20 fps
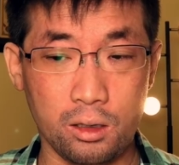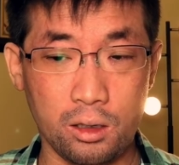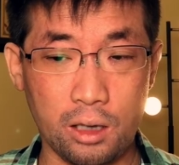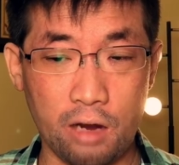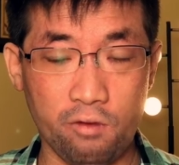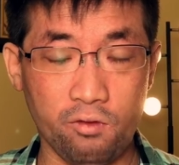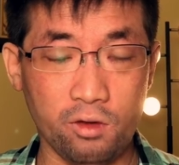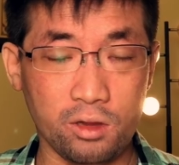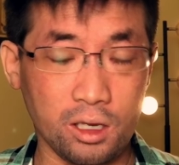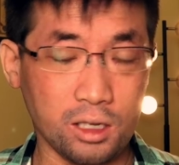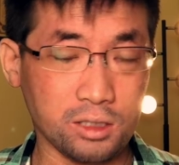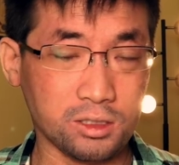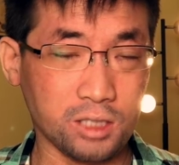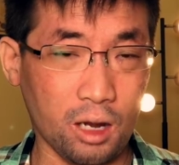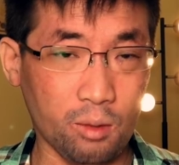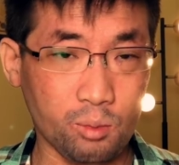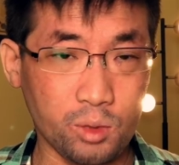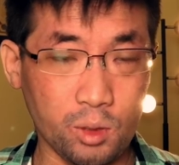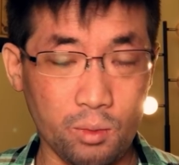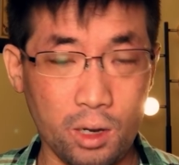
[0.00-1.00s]
everything is
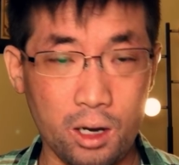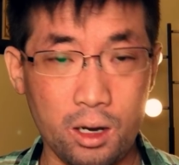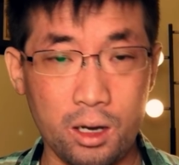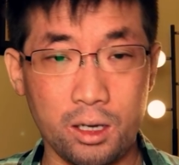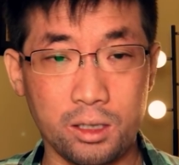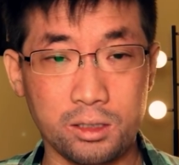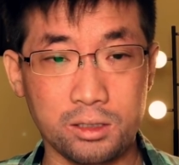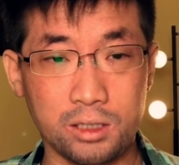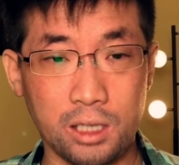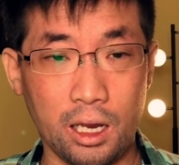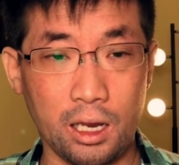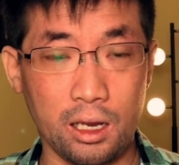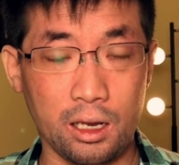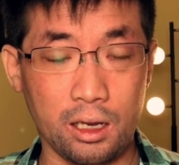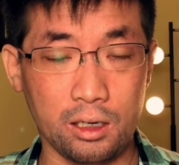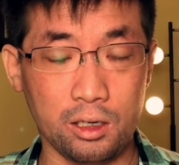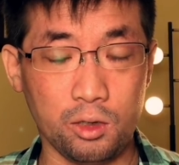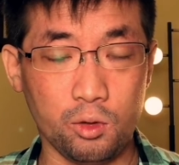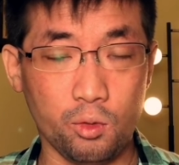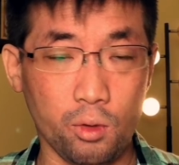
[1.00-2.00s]
optimized
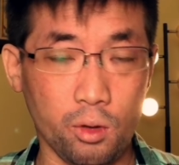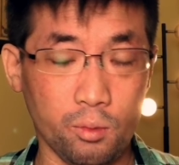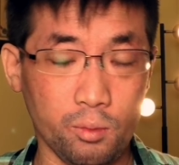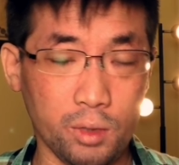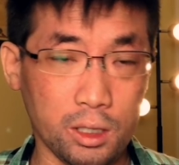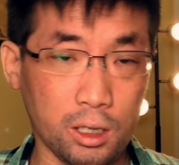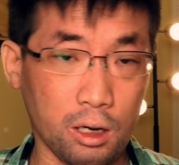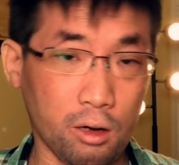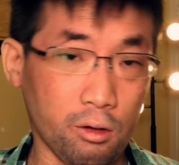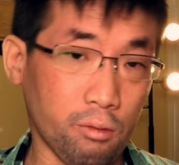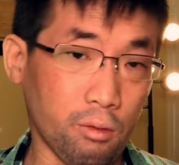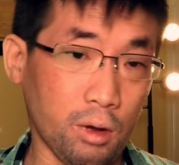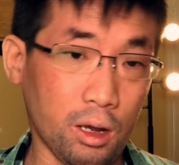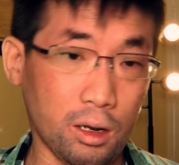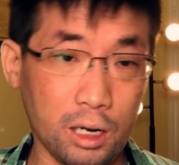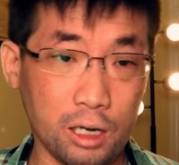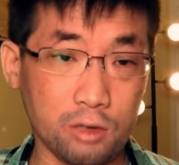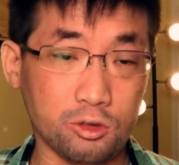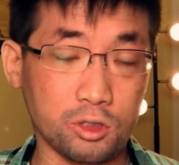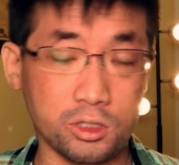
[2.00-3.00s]
and you won't be carrying
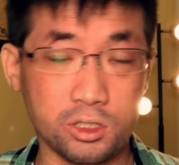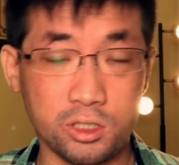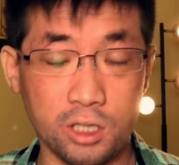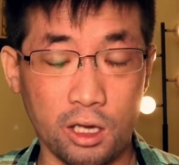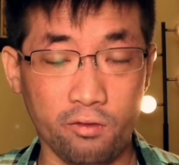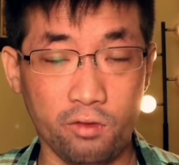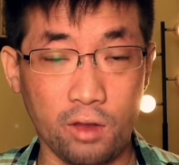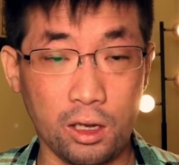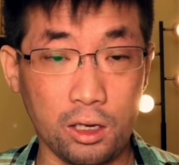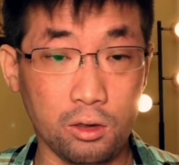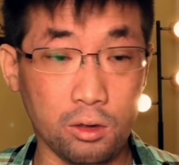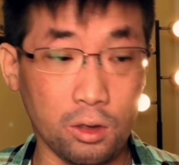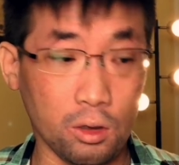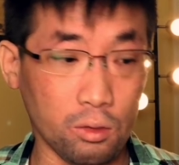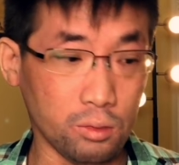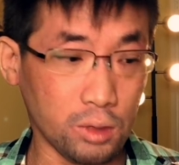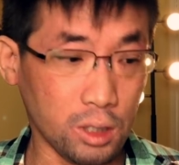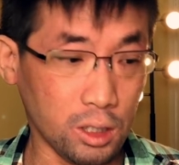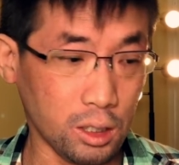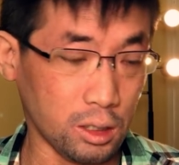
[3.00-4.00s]
around extra stuff that you
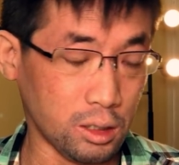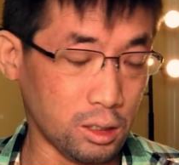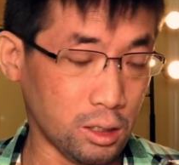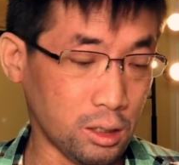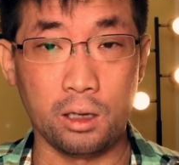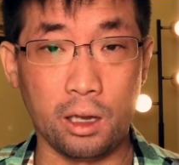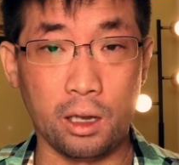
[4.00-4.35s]
don't need